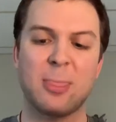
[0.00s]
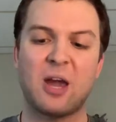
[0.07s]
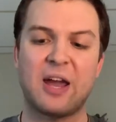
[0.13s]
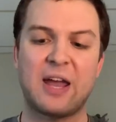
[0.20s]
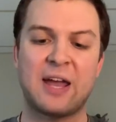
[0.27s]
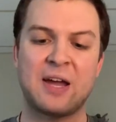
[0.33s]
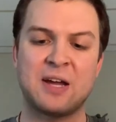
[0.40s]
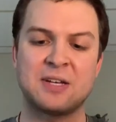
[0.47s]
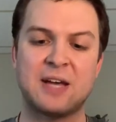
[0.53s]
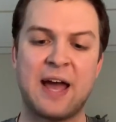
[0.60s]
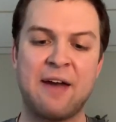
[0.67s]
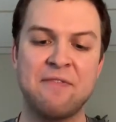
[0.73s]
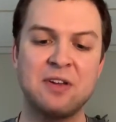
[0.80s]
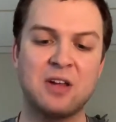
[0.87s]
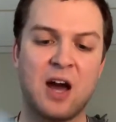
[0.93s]
I
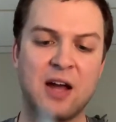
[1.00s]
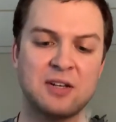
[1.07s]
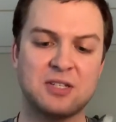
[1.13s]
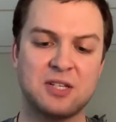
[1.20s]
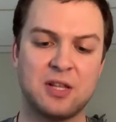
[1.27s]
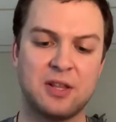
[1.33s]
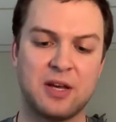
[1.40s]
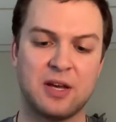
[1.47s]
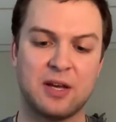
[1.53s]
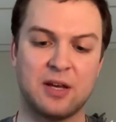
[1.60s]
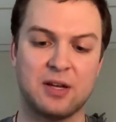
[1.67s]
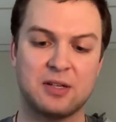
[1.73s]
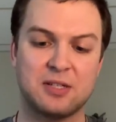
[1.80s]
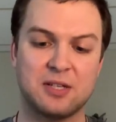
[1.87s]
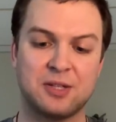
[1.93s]
haven't gotten to
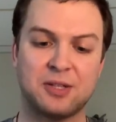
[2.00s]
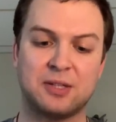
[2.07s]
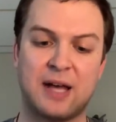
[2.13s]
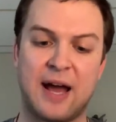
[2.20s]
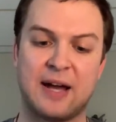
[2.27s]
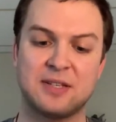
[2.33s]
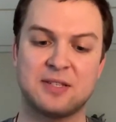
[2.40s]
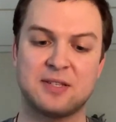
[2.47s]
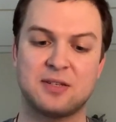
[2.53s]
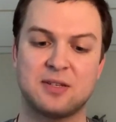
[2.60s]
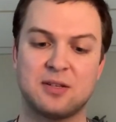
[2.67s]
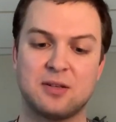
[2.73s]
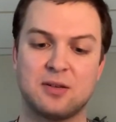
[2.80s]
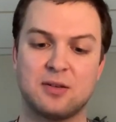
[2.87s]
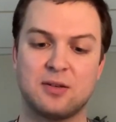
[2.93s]
the last
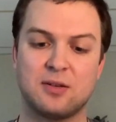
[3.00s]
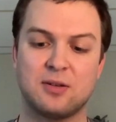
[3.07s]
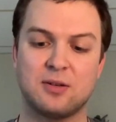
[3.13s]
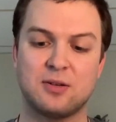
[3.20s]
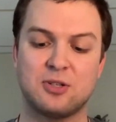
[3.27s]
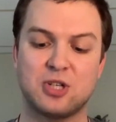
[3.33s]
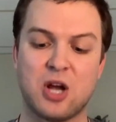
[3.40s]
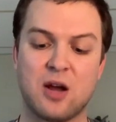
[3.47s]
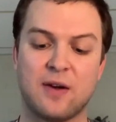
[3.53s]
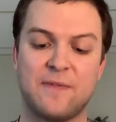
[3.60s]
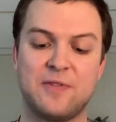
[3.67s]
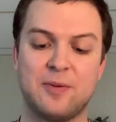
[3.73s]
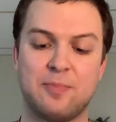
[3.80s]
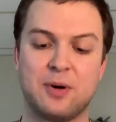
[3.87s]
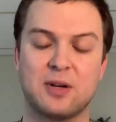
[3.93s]
chunk of
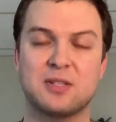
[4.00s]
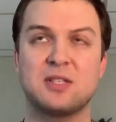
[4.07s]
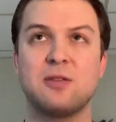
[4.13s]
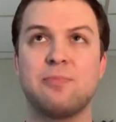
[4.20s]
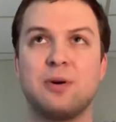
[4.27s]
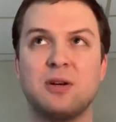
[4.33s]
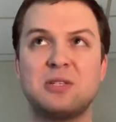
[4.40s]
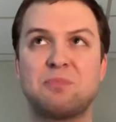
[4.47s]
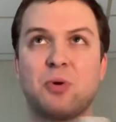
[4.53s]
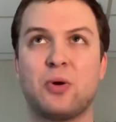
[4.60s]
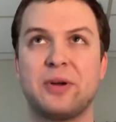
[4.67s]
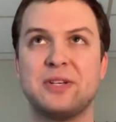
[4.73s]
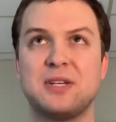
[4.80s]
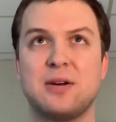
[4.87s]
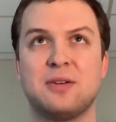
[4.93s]
the book. So the book's
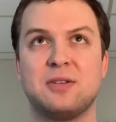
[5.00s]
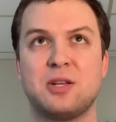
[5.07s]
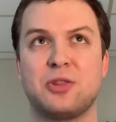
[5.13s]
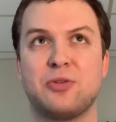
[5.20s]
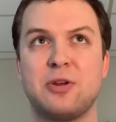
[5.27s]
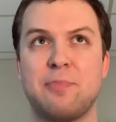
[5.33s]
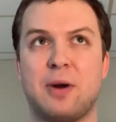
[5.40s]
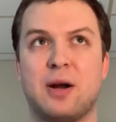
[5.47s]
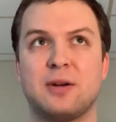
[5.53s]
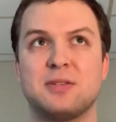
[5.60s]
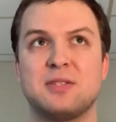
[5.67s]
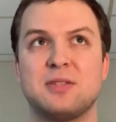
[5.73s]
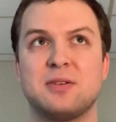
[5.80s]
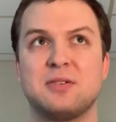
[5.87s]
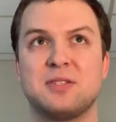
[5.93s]
broken down into 3 parts.
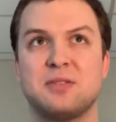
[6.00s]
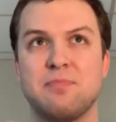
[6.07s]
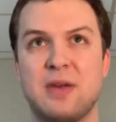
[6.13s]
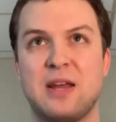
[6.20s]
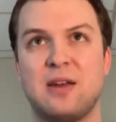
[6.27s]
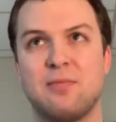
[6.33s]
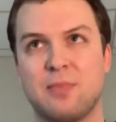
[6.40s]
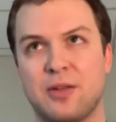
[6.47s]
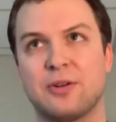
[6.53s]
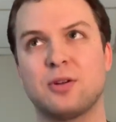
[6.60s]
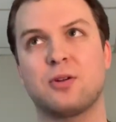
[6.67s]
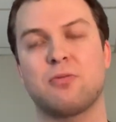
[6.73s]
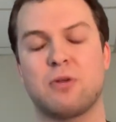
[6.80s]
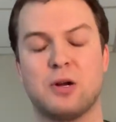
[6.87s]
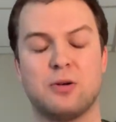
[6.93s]
There's Maiden, Mother,
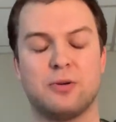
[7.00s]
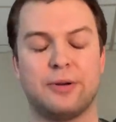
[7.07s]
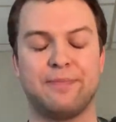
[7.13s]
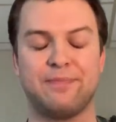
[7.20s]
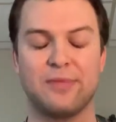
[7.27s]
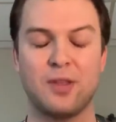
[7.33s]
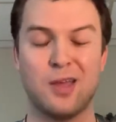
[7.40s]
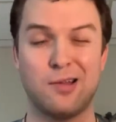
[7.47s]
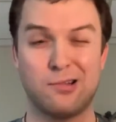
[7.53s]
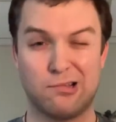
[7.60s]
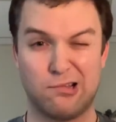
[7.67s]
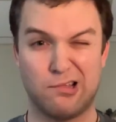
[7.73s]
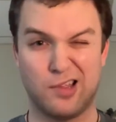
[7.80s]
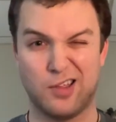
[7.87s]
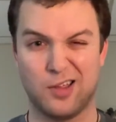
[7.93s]
Crone.
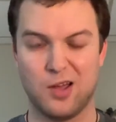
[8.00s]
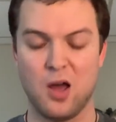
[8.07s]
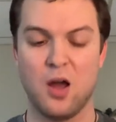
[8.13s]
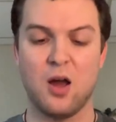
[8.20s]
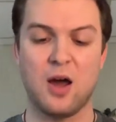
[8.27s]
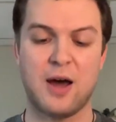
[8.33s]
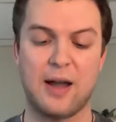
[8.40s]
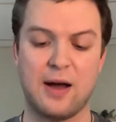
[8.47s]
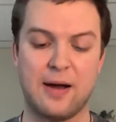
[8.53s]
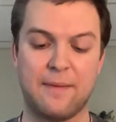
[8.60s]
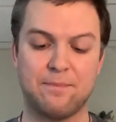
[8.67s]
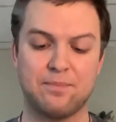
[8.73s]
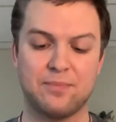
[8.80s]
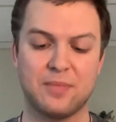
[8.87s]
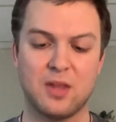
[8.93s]

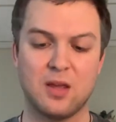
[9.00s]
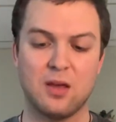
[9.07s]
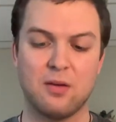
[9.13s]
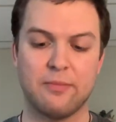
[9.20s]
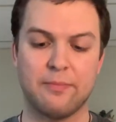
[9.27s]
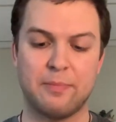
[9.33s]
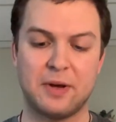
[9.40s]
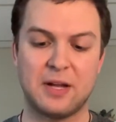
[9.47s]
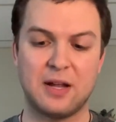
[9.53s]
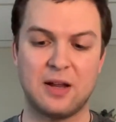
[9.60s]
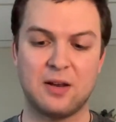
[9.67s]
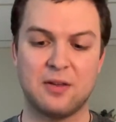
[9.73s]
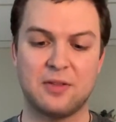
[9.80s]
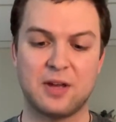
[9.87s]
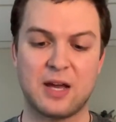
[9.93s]

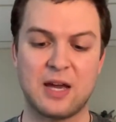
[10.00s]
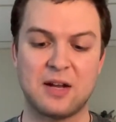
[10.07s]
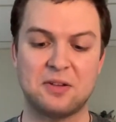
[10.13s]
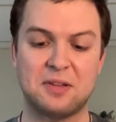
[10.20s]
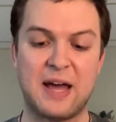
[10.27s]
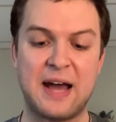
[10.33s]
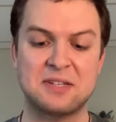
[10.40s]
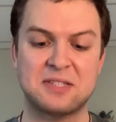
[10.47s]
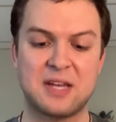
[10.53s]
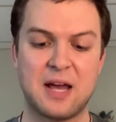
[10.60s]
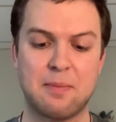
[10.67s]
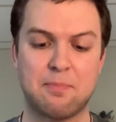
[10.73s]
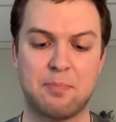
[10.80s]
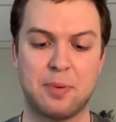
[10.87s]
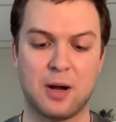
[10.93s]
But the kind of last
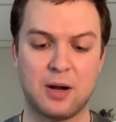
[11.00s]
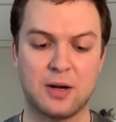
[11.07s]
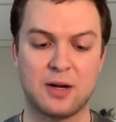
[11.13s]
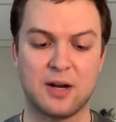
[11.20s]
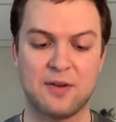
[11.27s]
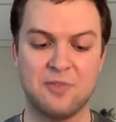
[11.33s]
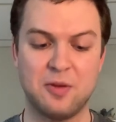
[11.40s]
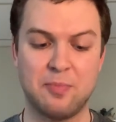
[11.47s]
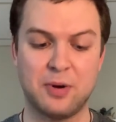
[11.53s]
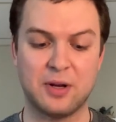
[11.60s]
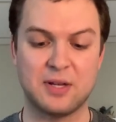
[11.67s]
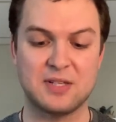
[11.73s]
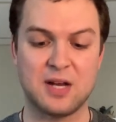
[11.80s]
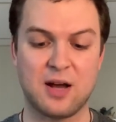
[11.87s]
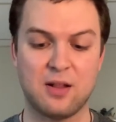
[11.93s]
part of the book
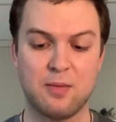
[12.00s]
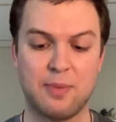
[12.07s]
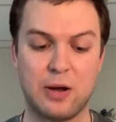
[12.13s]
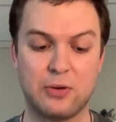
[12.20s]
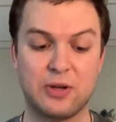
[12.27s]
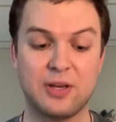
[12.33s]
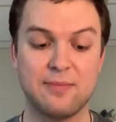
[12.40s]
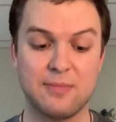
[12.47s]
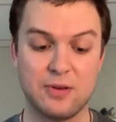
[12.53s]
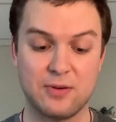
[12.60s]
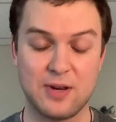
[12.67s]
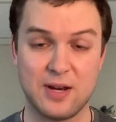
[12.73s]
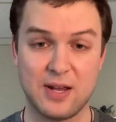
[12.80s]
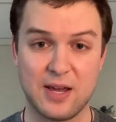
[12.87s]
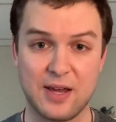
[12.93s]
is all about
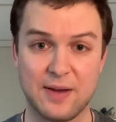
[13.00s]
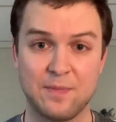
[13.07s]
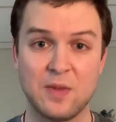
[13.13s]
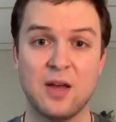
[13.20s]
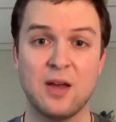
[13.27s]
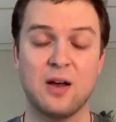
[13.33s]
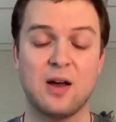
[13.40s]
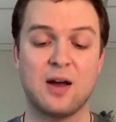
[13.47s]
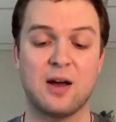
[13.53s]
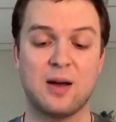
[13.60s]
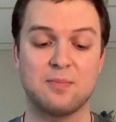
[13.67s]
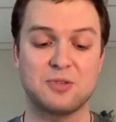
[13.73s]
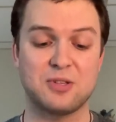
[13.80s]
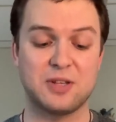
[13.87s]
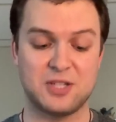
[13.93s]
community. So
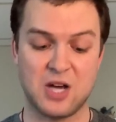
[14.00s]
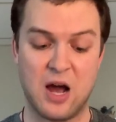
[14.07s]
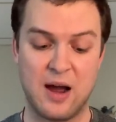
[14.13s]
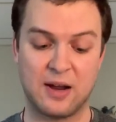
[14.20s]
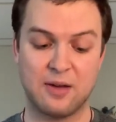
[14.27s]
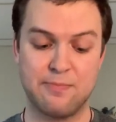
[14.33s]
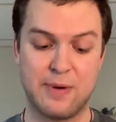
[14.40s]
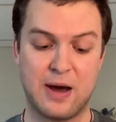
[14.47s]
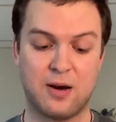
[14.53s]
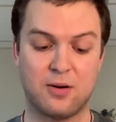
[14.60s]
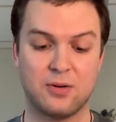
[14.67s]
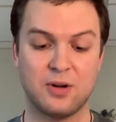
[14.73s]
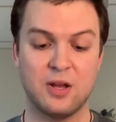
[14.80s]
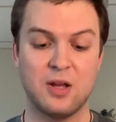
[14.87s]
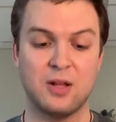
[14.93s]
they talk
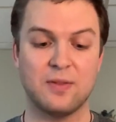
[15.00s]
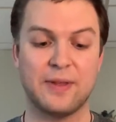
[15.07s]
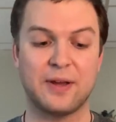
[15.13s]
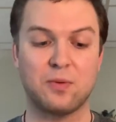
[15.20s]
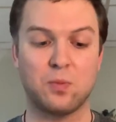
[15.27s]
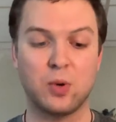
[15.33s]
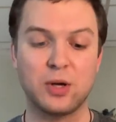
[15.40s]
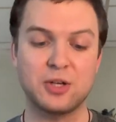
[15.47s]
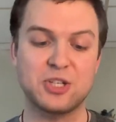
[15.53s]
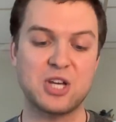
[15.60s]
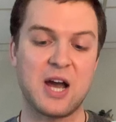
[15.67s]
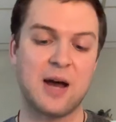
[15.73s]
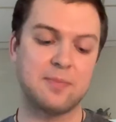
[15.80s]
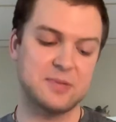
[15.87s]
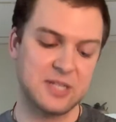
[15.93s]
about like
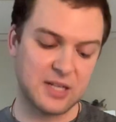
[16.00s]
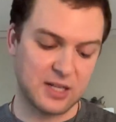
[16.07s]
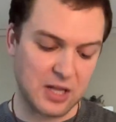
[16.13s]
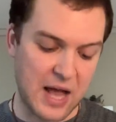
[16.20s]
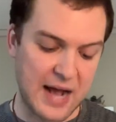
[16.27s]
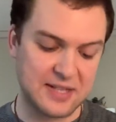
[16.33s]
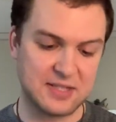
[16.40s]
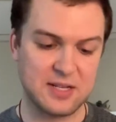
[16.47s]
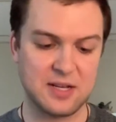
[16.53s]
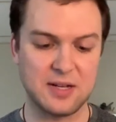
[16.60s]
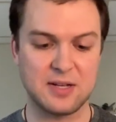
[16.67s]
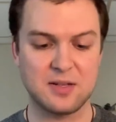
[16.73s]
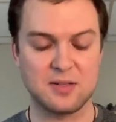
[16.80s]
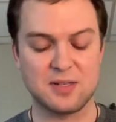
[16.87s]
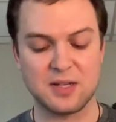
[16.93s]
workshops and
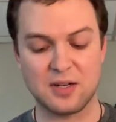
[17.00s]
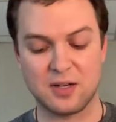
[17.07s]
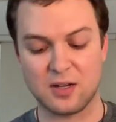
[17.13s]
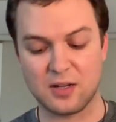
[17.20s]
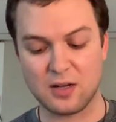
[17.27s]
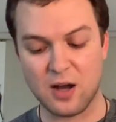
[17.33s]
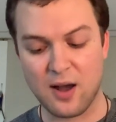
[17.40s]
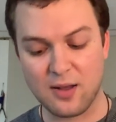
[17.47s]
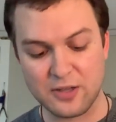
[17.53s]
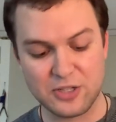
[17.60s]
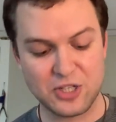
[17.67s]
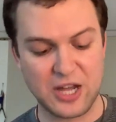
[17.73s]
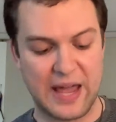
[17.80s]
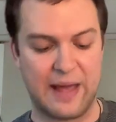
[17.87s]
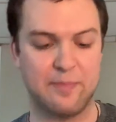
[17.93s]
classes and college
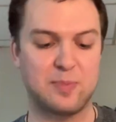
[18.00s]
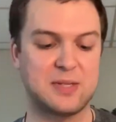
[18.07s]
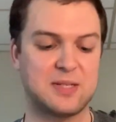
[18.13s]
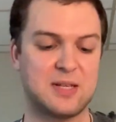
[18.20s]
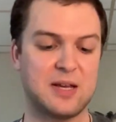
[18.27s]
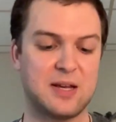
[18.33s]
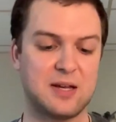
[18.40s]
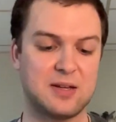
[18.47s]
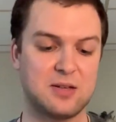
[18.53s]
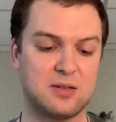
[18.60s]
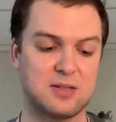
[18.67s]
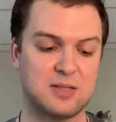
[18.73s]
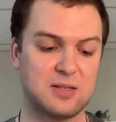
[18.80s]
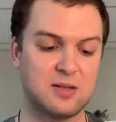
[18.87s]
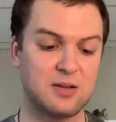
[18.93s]

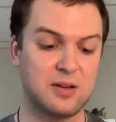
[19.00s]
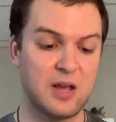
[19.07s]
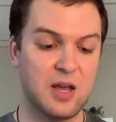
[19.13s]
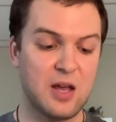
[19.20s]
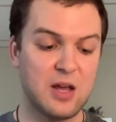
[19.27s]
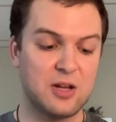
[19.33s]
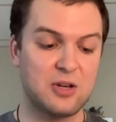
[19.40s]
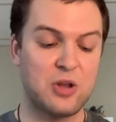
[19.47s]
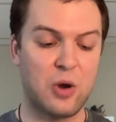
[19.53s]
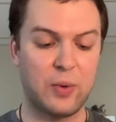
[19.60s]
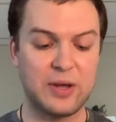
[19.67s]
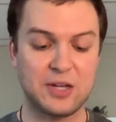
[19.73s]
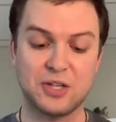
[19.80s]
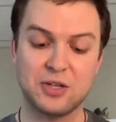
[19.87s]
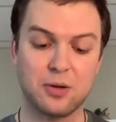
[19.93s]
campuses and
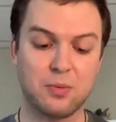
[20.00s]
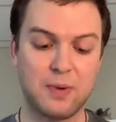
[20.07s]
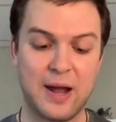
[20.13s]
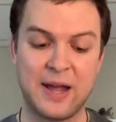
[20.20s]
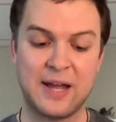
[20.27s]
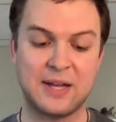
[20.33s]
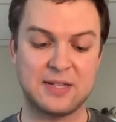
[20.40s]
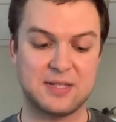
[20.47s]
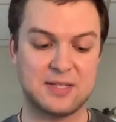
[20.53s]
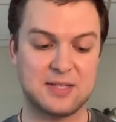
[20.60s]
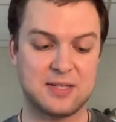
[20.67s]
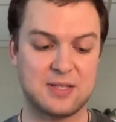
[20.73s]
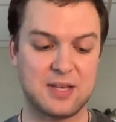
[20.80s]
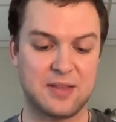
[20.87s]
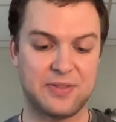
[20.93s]
knowing your
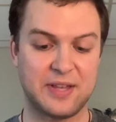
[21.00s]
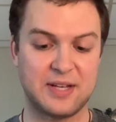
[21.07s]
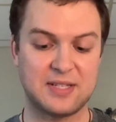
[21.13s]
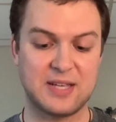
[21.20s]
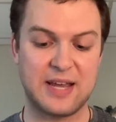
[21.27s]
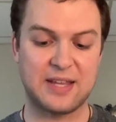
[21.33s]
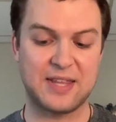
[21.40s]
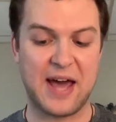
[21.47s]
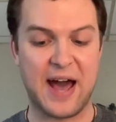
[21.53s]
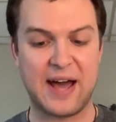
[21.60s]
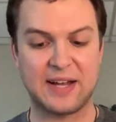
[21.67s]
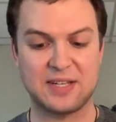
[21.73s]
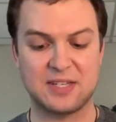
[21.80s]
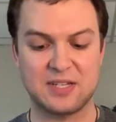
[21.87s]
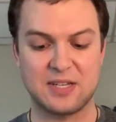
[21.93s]
rights and things like
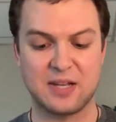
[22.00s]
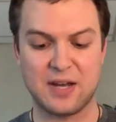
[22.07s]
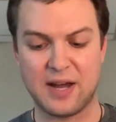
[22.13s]
that.